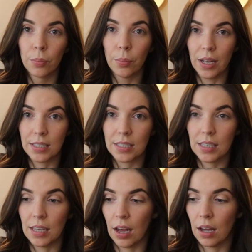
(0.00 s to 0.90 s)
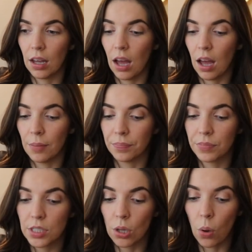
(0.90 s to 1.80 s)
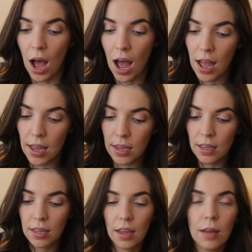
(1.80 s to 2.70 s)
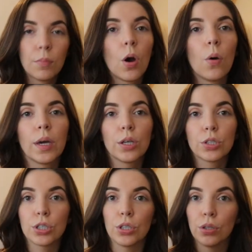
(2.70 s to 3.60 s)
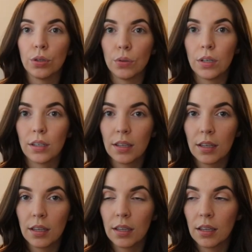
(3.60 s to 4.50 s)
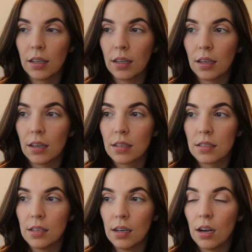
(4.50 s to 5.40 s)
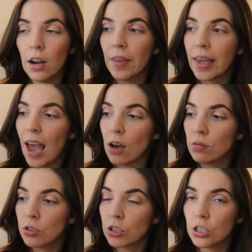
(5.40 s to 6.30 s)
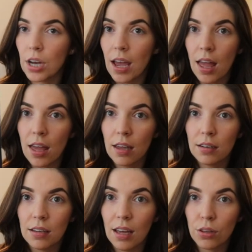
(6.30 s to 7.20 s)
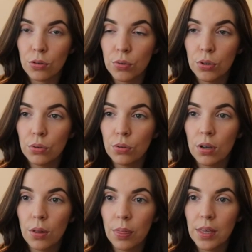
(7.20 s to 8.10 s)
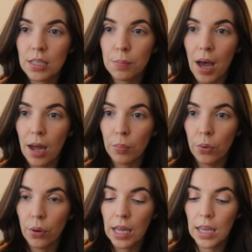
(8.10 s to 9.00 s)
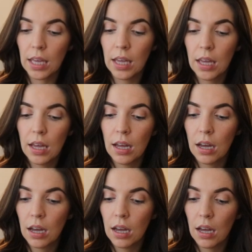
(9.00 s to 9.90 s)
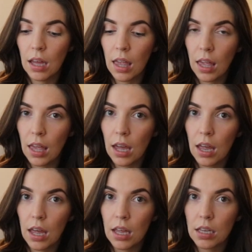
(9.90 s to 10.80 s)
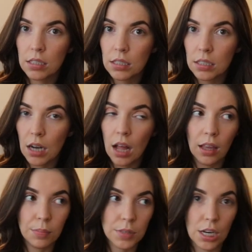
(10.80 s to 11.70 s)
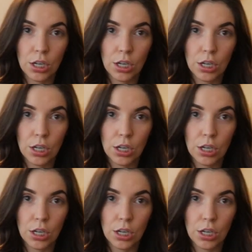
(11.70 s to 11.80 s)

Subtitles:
But yeah, so I am going to sit here on the couch and get through this bad boy, and I'll update